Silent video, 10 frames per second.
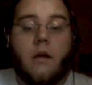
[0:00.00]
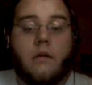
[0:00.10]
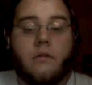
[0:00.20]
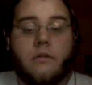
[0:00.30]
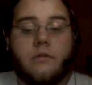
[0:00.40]

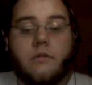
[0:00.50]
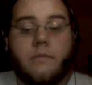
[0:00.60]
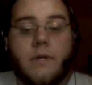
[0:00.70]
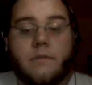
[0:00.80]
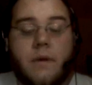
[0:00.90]
Hello
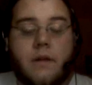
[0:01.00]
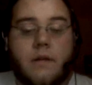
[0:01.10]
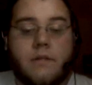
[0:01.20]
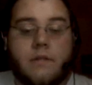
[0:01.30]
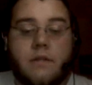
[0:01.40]
YouTube, Osme
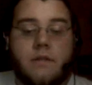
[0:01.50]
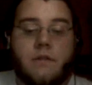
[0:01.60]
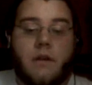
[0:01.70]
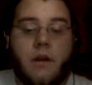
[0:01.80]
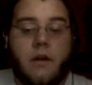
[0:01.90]
and Ice
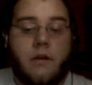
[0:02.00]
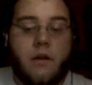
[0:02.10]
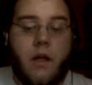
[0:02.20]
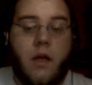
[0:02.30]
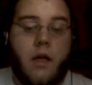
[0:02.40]
Slicer here.